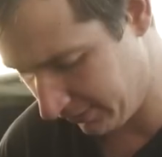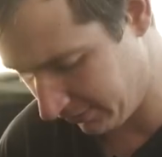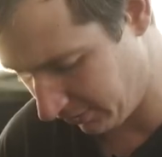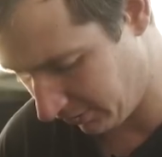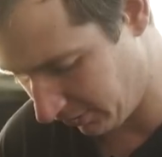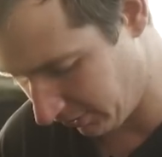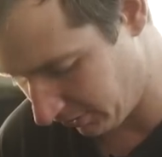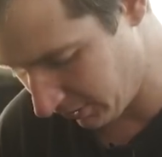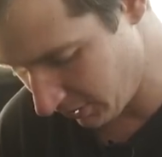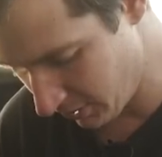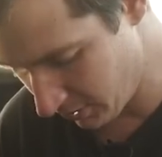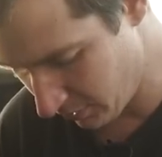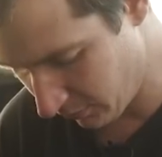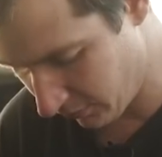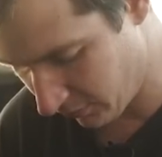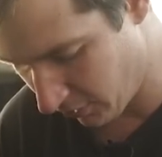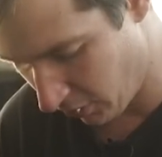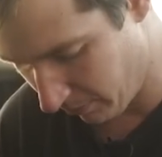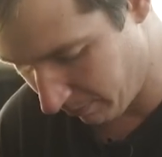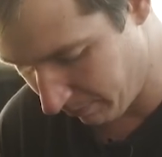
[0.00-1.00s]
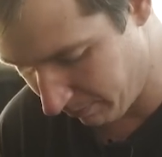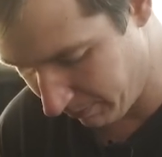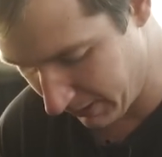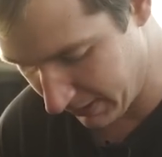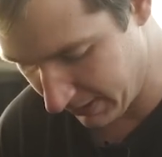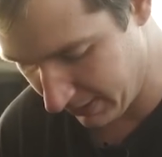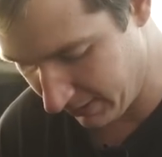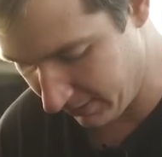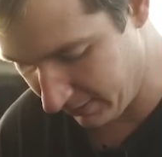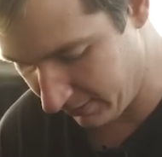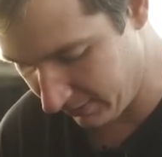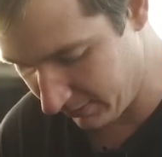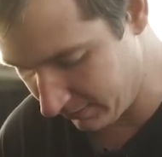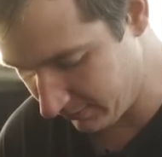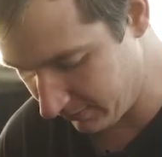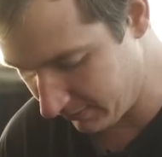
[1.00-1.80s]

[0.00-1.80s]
So we've got bigger